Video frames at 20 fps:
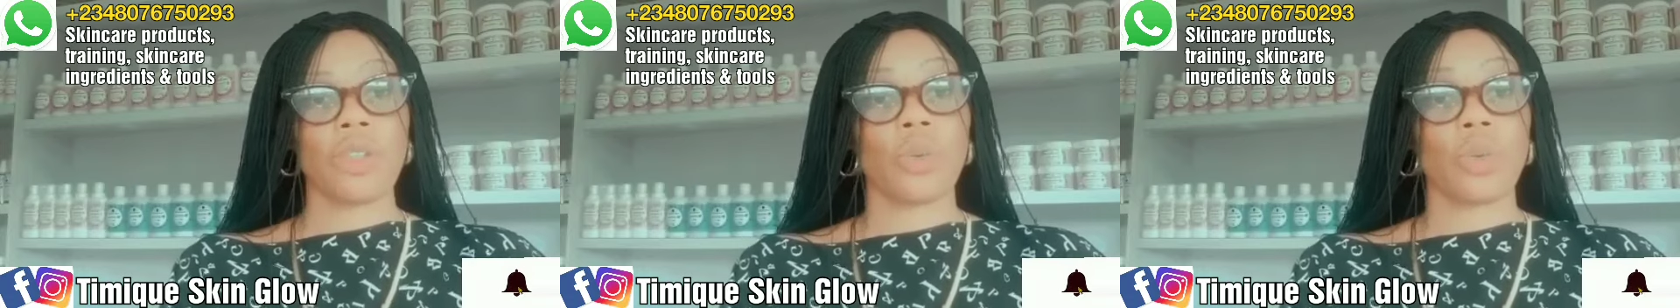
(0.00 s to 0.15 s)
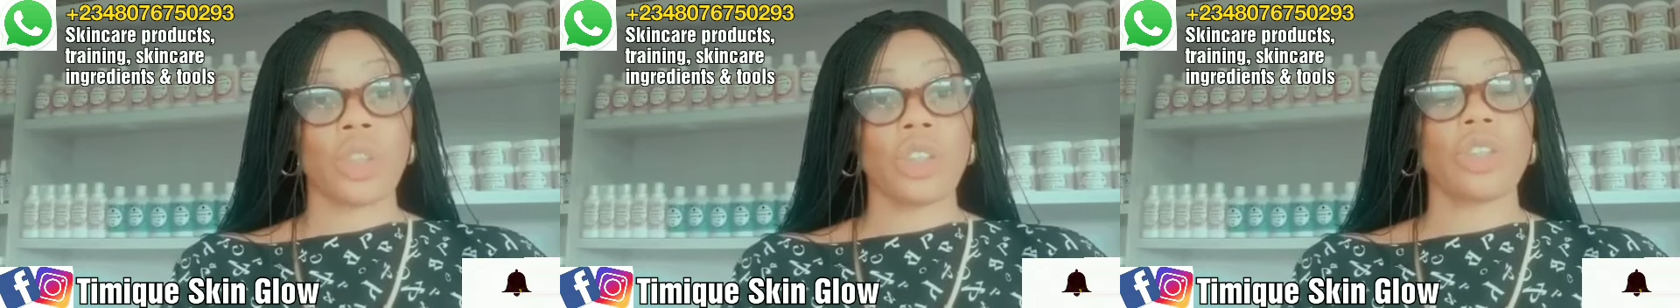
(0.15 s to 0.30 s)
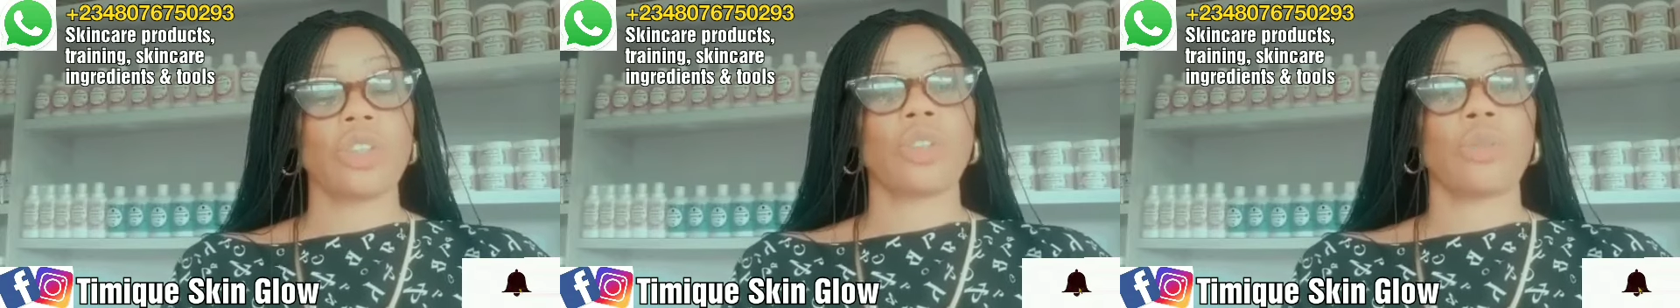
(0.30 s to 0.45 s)

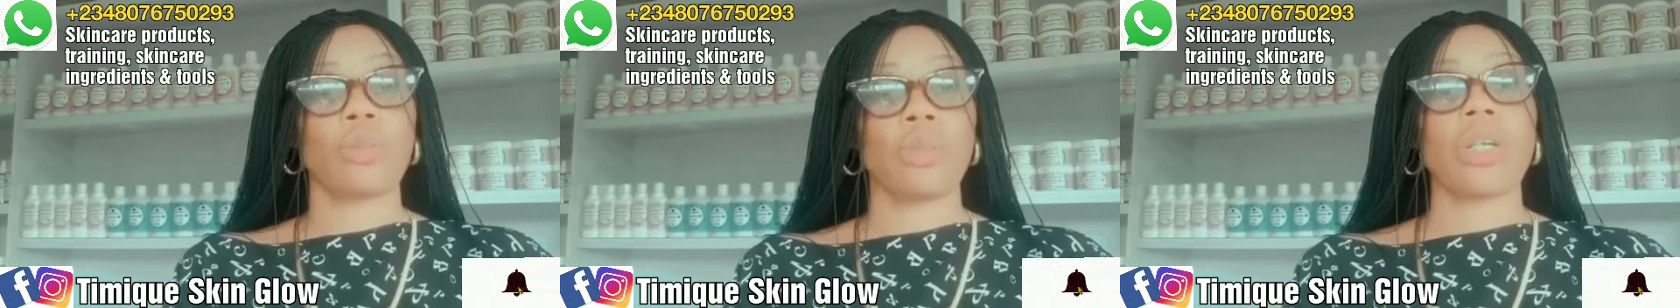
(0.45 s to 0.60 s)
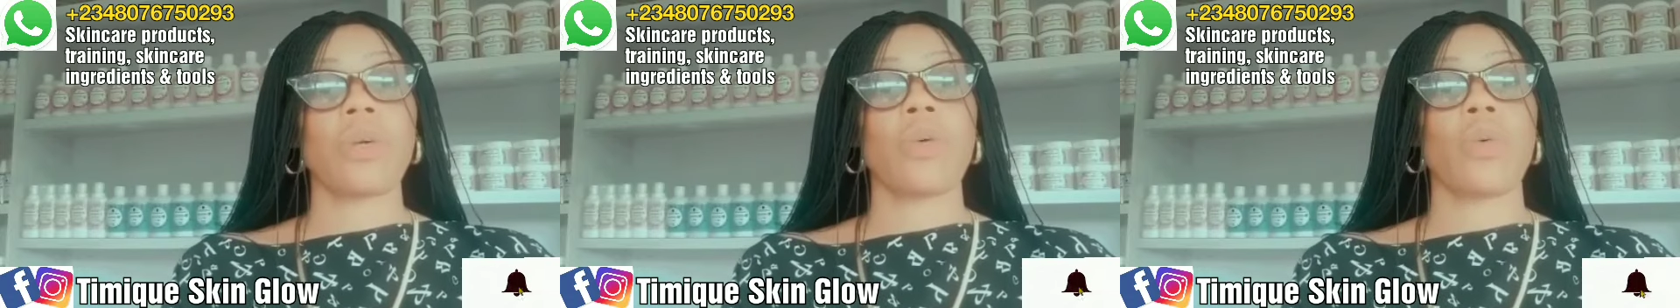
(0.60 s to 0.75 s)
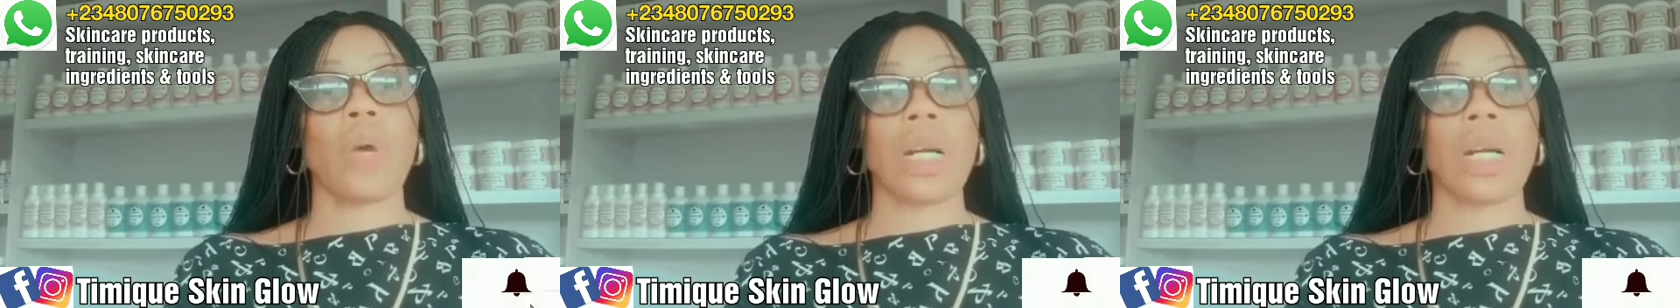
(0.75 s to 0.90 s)
want it to be a
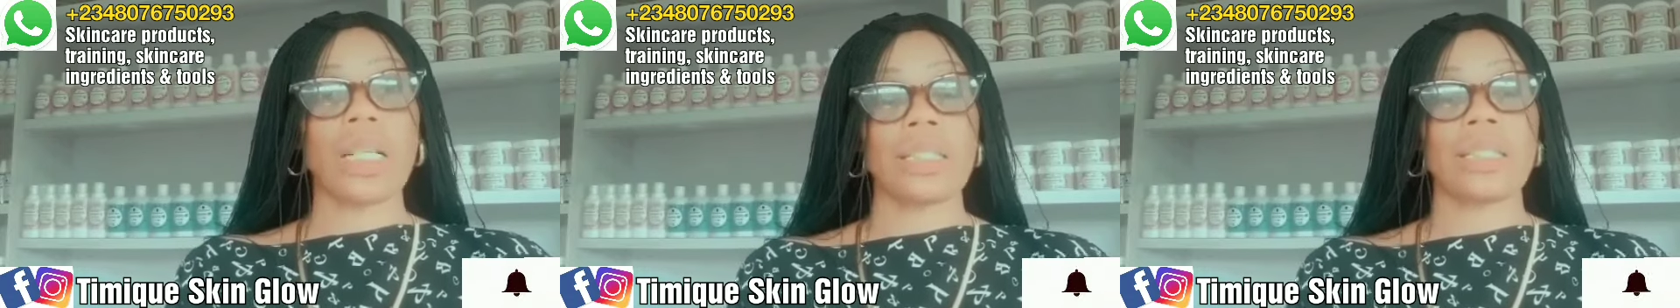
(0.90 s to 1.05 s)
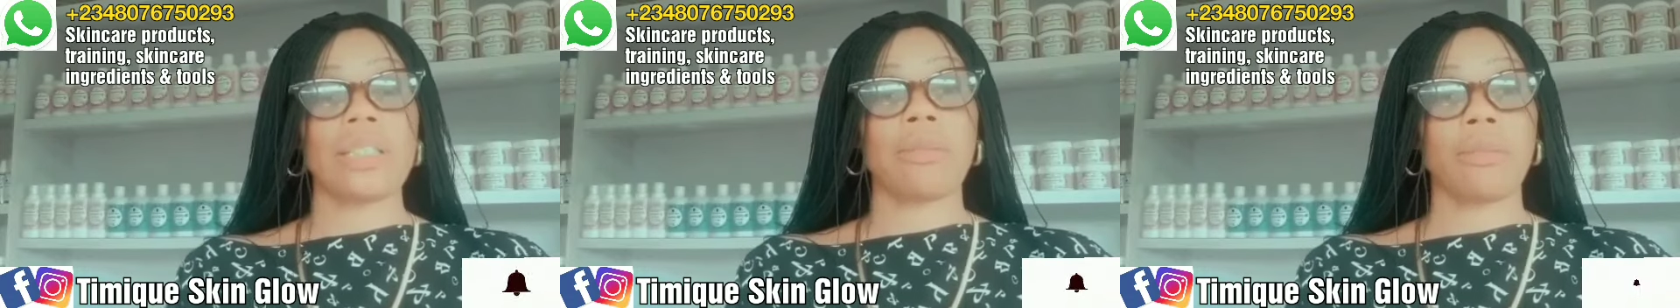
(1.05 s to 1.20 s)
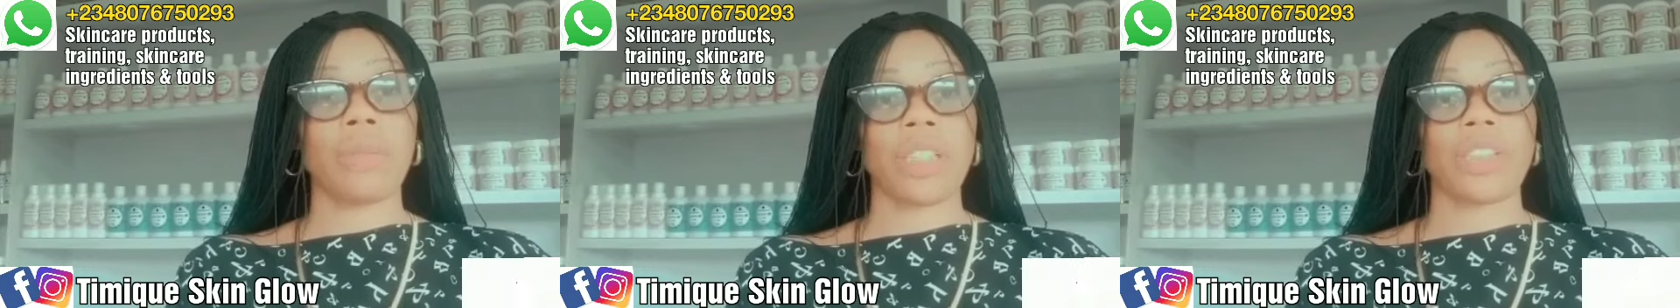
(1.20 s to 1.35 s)

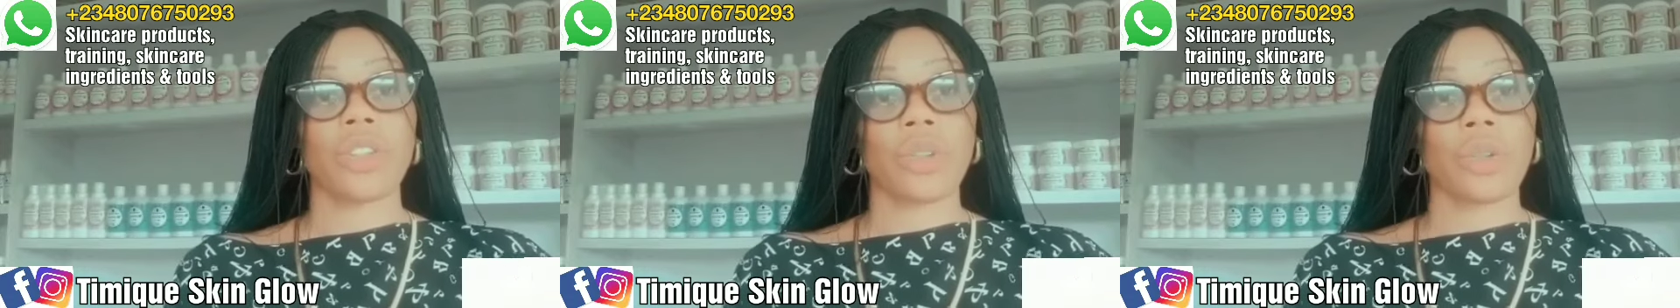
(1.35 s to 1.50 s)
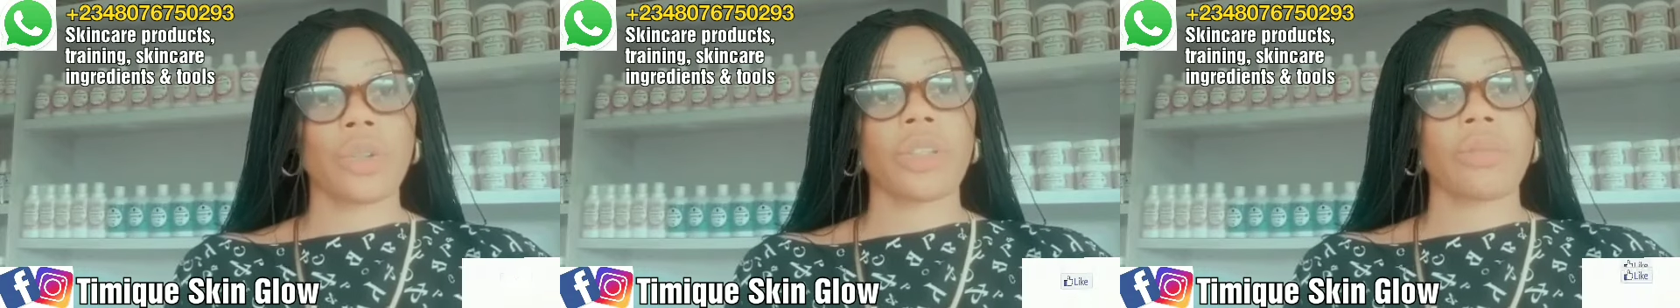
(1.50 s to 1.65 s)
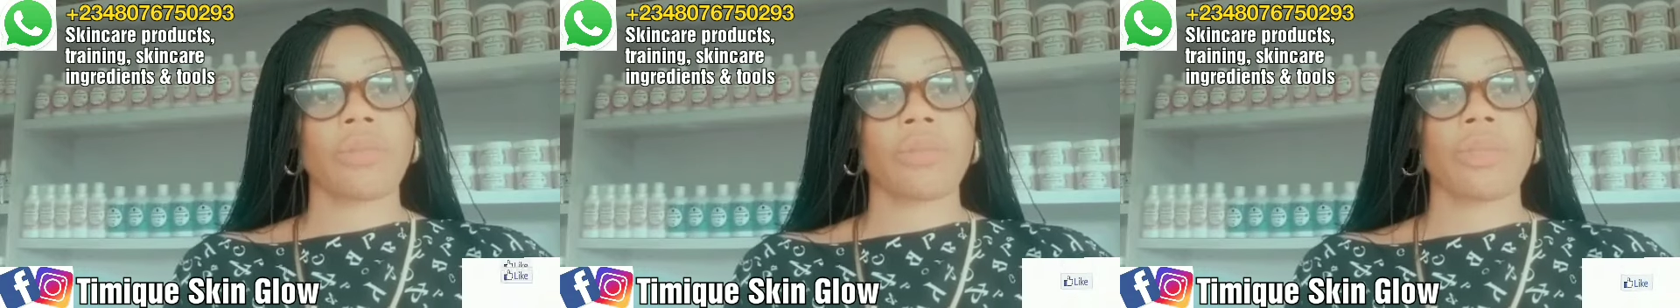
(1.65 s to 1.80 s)
whitening base
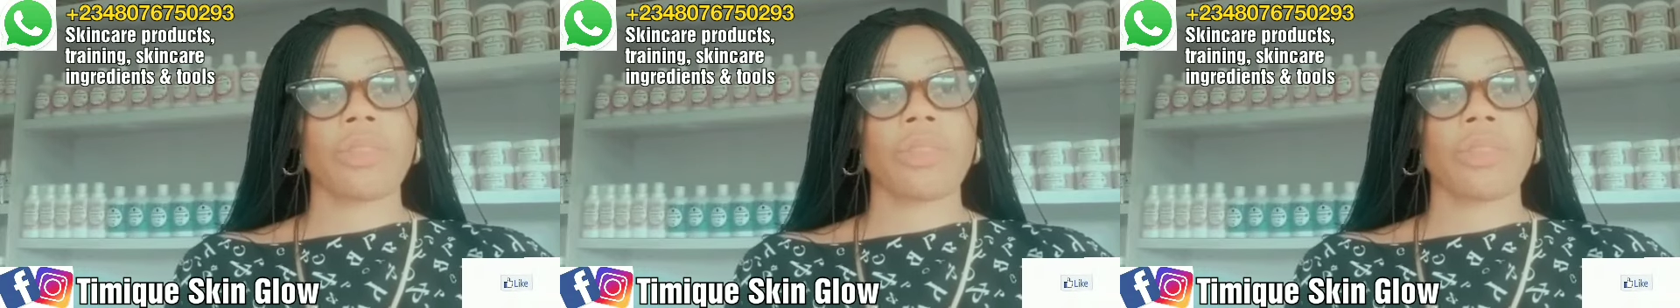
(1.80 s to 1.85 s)
cream.